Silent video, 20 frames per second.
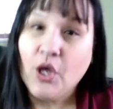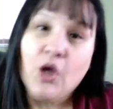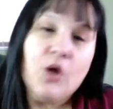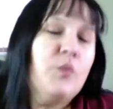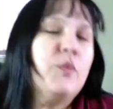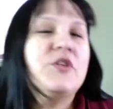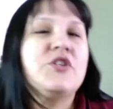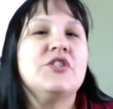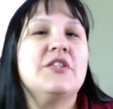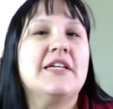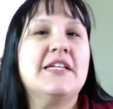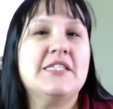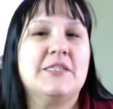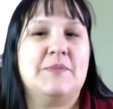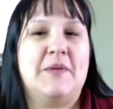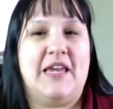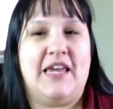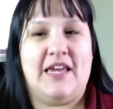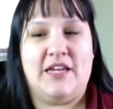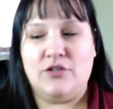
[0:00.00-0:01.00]
Which leads
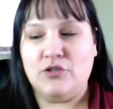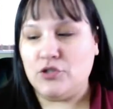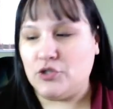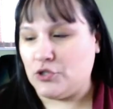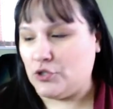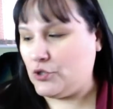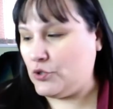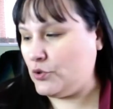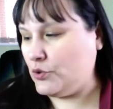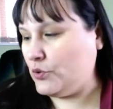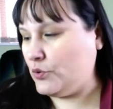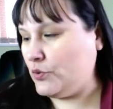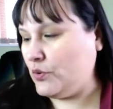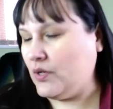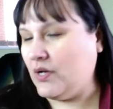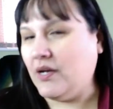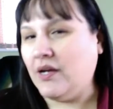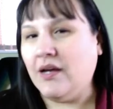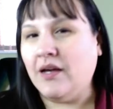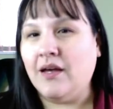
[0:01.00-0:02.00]
me into
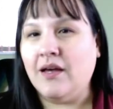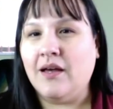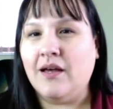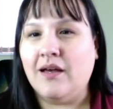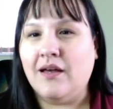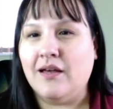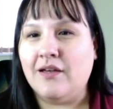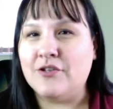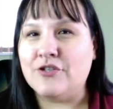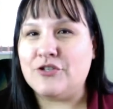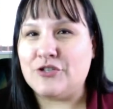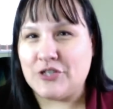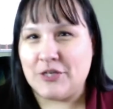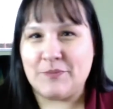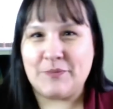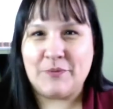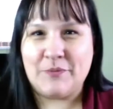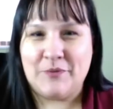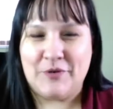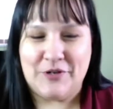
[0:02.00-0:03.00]

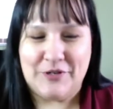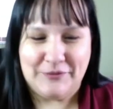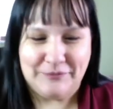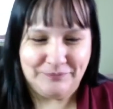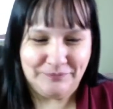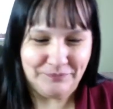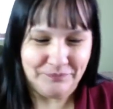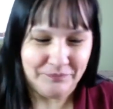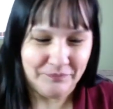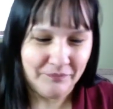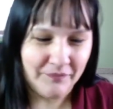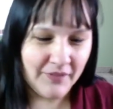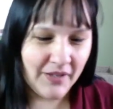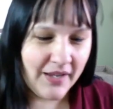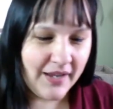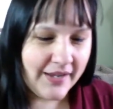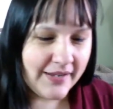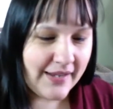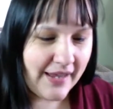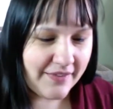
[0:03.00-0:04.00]
Sheep and Wool.
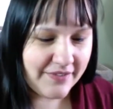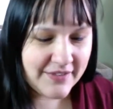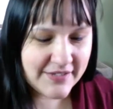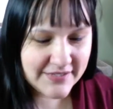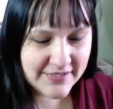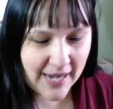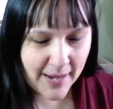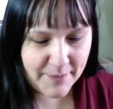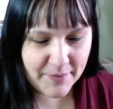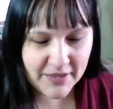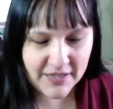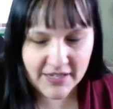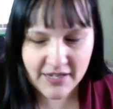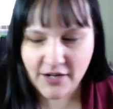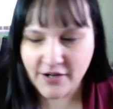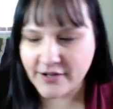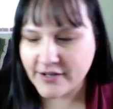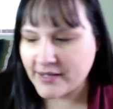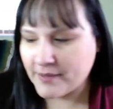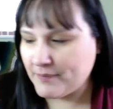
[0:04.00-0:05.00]
Yeah, this time of the
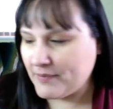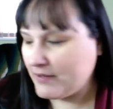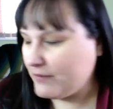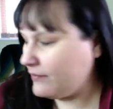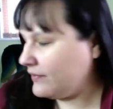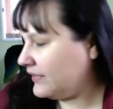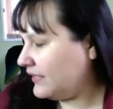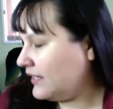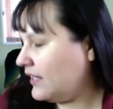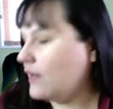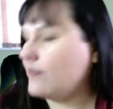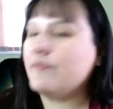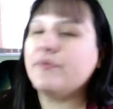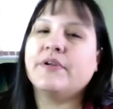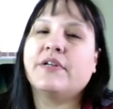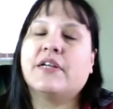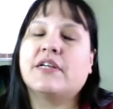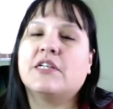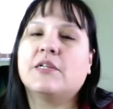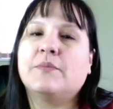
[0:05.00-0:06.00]
year can be really
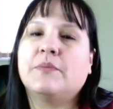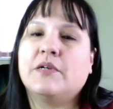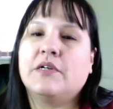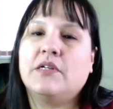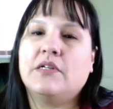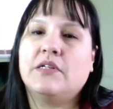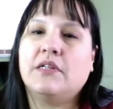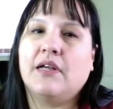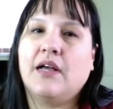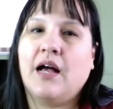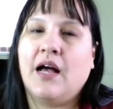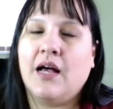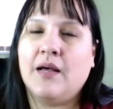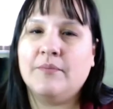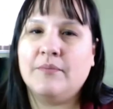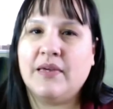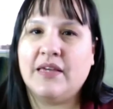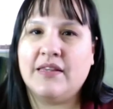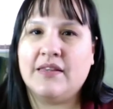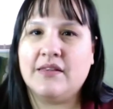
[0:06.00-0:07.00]
unpredictable
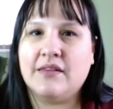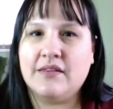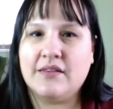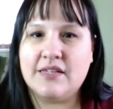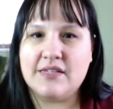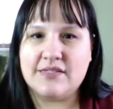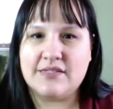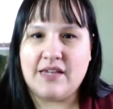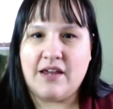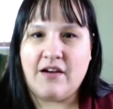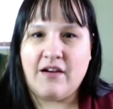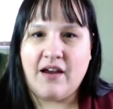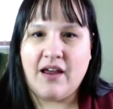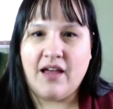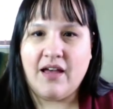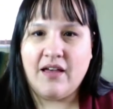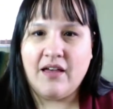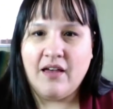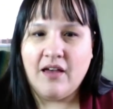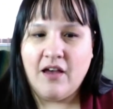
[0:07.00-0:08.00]
in this
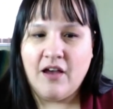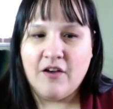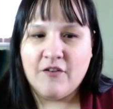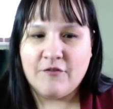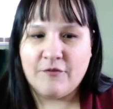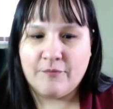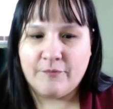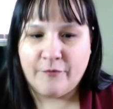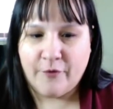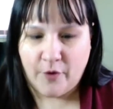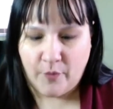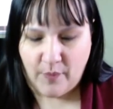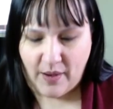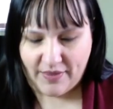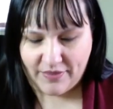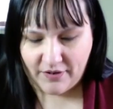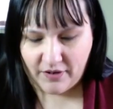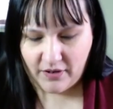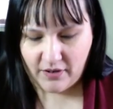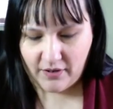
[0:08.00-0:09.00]
area for
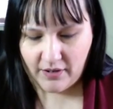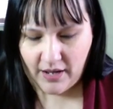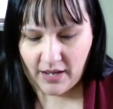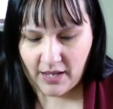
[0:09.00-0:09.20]
weather.